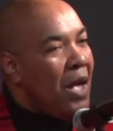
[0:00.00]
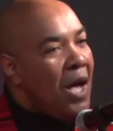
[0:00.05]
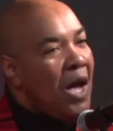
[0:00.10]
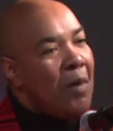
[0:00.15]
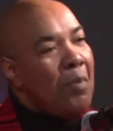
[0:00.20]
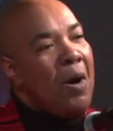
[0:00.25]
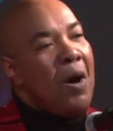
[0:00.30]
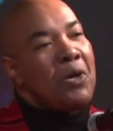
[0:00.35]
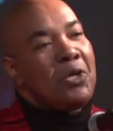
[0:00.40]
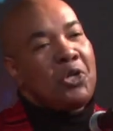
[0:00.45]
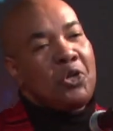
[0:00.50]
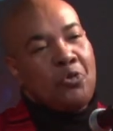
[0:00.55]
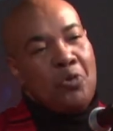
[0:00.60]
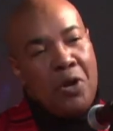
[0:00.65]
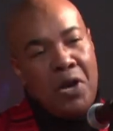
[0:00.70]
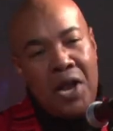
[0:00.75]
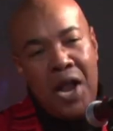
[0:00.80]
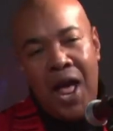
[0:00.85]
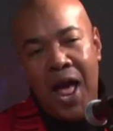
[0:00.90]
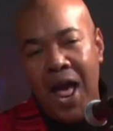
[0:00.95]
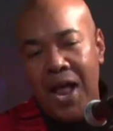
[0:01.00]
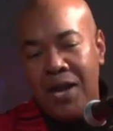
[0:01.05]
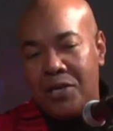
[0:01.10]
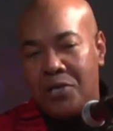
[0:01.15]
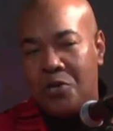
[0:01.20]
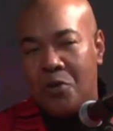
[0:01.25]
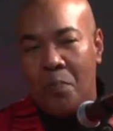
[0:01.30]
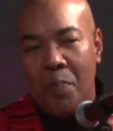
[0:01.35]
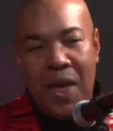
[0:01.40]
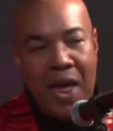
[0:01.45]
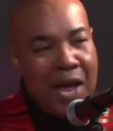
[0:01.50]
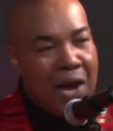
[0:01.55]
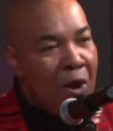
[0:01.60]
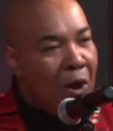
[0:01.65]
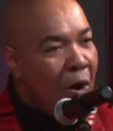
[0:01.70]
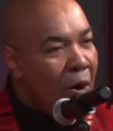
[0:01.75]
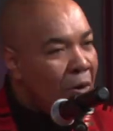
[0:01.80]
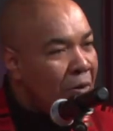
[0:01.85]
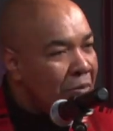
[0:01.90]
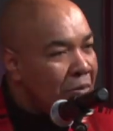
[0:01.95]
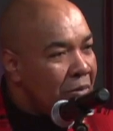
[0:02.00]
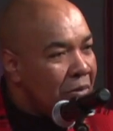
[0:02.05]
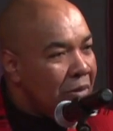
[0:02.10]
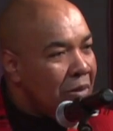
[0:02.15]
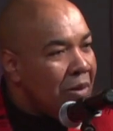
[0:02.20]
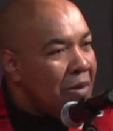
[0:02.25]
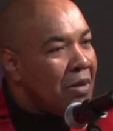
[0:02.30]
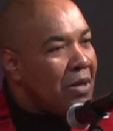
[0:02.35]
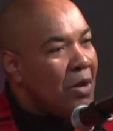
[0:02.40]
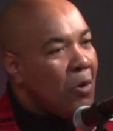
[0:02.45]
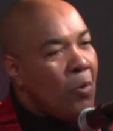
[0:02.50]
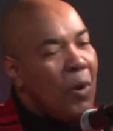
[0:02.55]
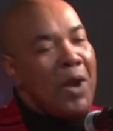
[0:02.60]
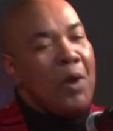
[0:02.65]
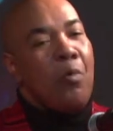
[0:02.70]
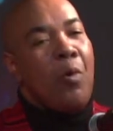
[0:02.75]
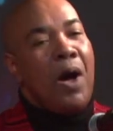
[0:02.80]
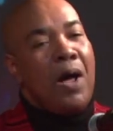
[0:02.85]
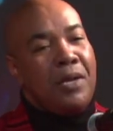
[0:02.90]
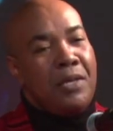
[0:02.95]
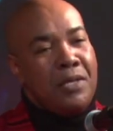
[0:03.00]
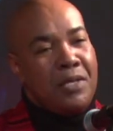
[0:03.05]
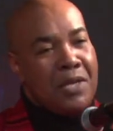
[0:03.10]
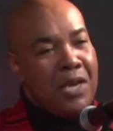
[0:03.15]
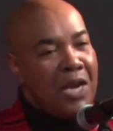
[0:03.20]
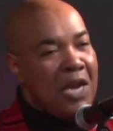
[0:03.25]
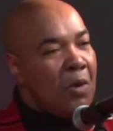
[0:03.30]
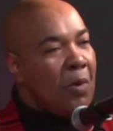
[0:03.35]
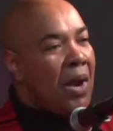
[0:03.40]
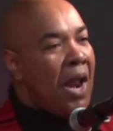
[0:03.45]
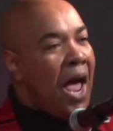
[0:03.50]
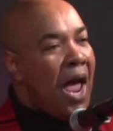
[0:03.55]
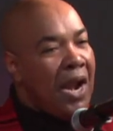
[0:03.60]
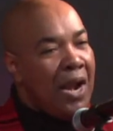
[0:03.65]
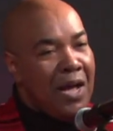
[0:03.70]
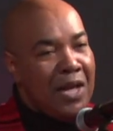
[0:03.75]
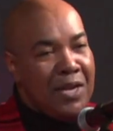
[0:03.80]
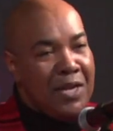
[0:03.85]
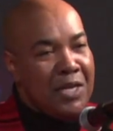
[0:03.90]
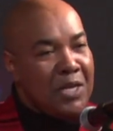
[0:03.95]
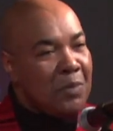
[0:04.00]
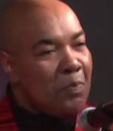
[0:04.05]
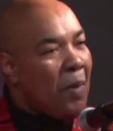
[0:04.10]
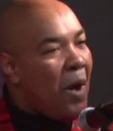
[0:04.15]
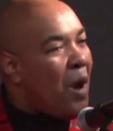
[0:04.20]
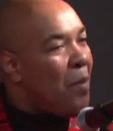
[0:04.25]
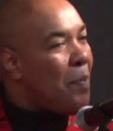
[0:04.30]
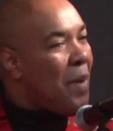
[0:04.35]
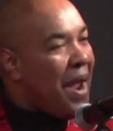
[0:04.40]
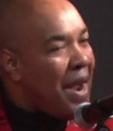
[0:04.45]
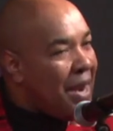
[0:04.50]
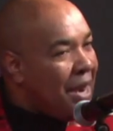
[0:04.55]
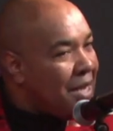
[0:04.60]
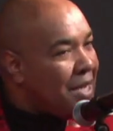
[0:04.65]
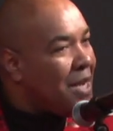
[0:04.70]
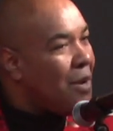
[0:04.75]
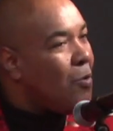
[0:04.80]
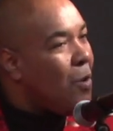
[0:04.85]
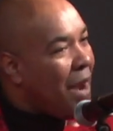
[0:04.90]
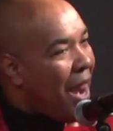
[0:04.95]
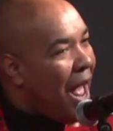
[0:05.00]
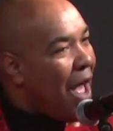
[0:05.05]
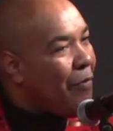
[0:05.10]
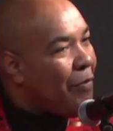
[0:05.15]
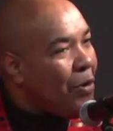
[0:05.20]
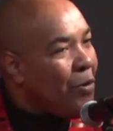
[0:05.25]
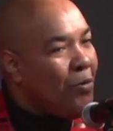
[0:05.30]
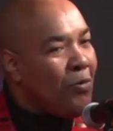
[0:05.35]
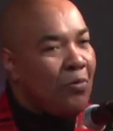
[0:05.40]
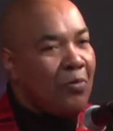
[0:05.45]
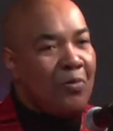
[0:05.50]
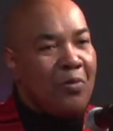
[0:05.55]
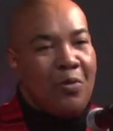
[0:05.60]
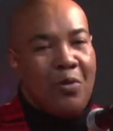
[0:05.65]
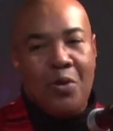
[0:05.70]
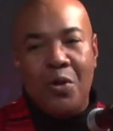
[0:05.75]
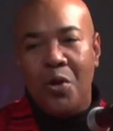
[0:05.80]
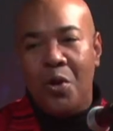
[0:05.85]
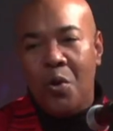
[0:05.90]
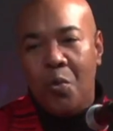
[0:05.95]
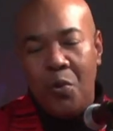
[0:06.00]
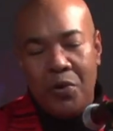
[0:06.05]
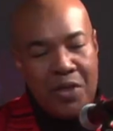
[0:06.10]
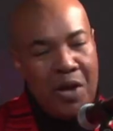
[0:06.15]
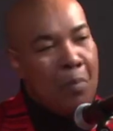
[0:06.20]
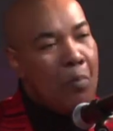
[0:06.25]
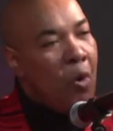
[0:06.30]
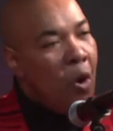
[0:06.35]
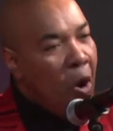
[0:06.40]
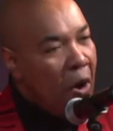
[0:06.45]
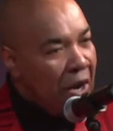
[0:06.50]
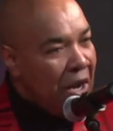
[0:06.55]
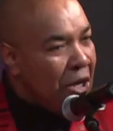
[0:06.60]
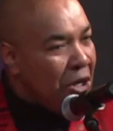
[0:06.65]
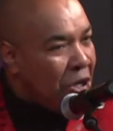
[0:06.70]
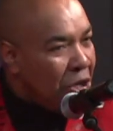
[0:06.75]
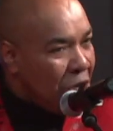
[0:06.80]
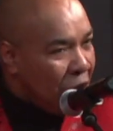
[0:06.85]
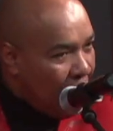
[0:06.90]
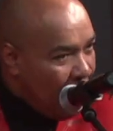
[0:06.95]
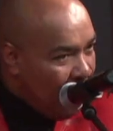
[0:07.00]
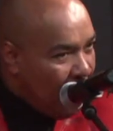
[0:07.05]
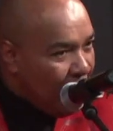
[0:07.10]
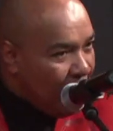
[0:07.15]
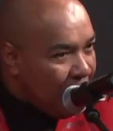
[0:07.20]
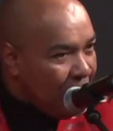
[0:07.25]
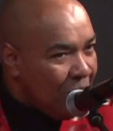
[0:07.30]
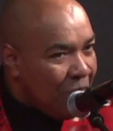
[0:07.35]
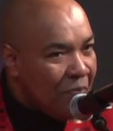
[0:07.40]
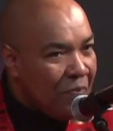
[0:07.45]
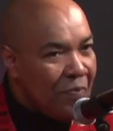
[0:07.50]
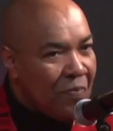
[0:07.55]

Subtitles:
amongst Trinidad, Tobago, the Windward, the Leeward Islands, Barbados, and what have you, with a morning show